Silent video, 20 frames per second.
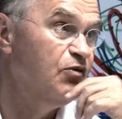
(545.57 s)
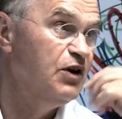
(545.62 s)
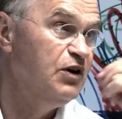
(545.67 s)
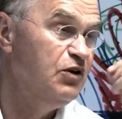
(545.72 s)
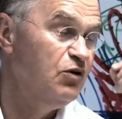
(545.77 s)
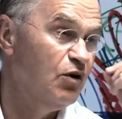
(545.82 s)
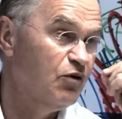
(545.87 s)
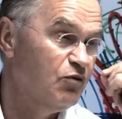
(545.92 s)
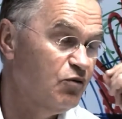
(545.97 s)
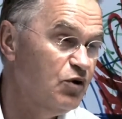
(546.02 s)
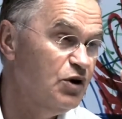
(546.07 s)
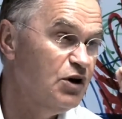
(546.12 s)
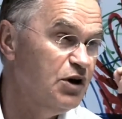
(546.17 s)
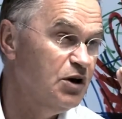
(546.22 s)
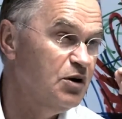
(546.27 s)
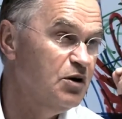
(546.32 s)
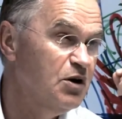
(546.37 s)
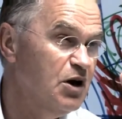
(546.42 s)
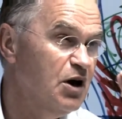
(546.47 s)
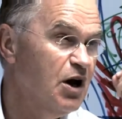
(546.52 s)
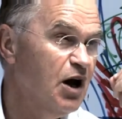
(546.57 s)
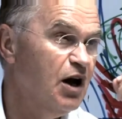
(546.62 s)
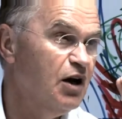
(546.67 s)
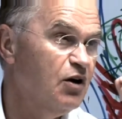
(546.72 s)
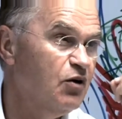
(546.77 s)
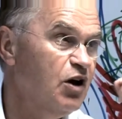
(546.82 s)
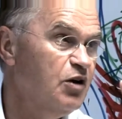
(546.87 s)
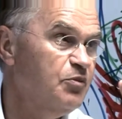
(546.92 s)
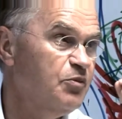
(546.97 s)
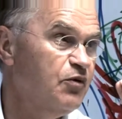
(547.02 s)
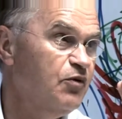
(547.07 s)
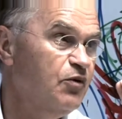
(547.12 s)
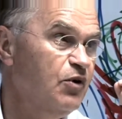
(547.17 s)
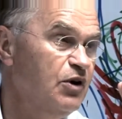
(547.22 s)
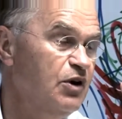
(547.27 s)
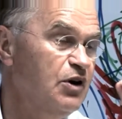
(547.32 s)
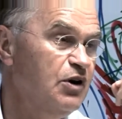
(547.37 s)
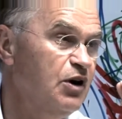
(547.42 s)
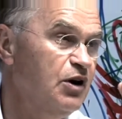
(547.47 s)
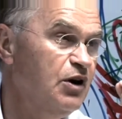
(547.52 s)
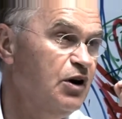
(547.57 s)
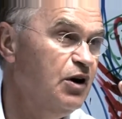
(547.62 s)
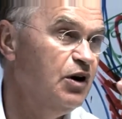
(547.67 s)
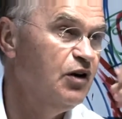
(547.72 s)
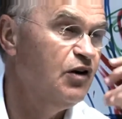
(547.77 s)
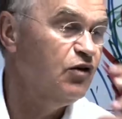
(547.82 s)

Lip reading: when you are really a great in a